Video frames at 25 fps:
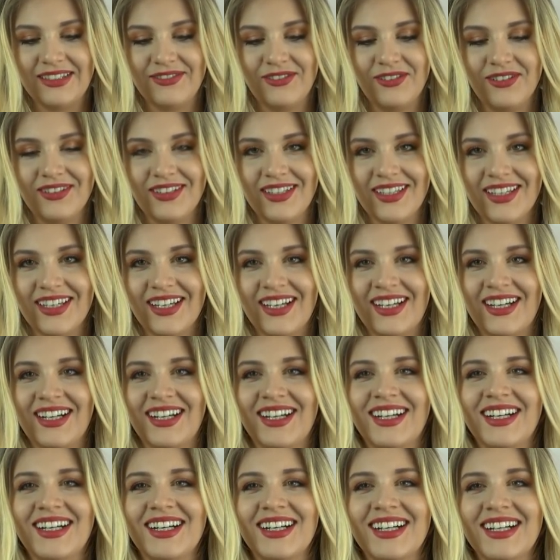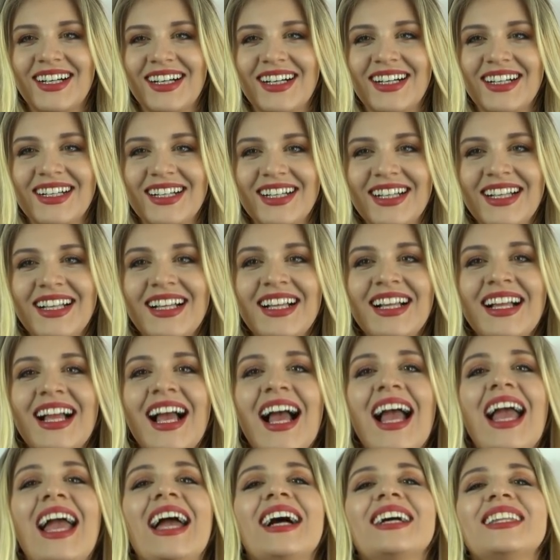calling.
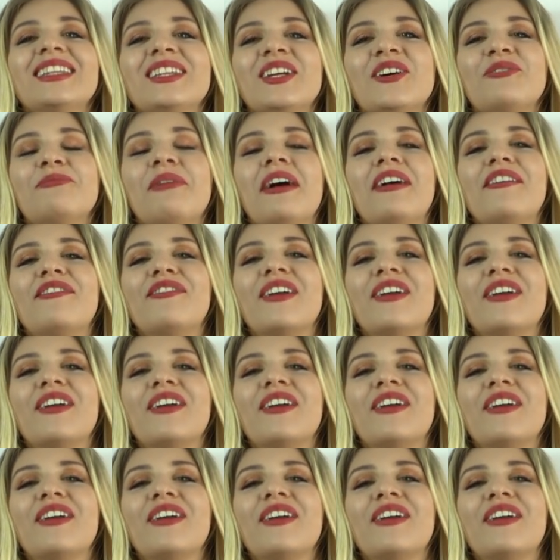Hello my